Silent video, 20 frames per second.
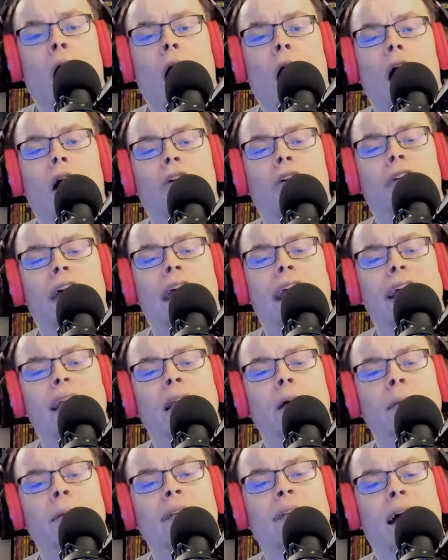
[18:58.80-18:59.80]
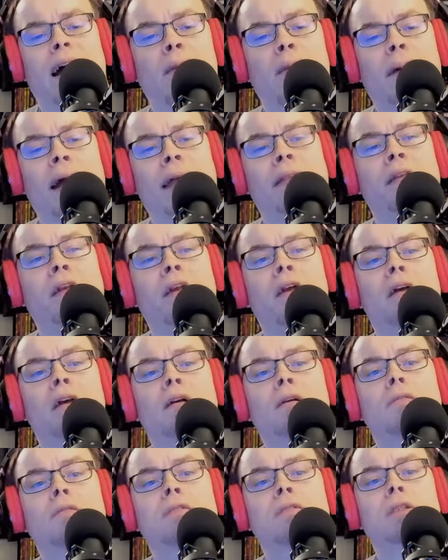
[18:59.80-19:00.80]
of AEW Dynamite.
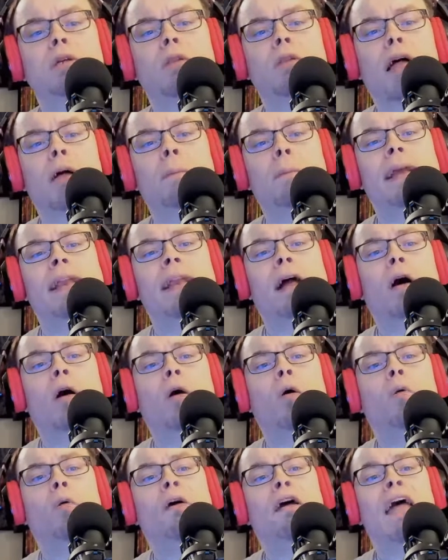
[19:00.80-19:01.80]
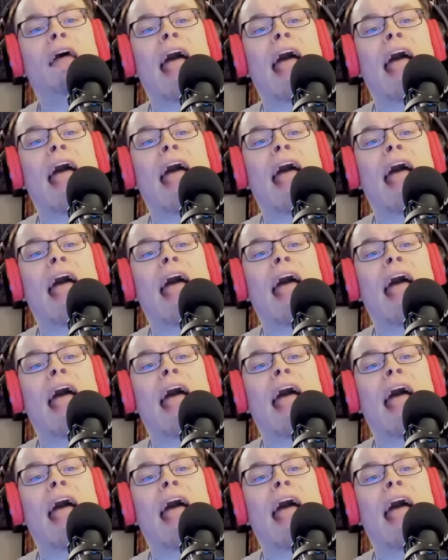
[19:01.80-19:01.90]
Do let me know,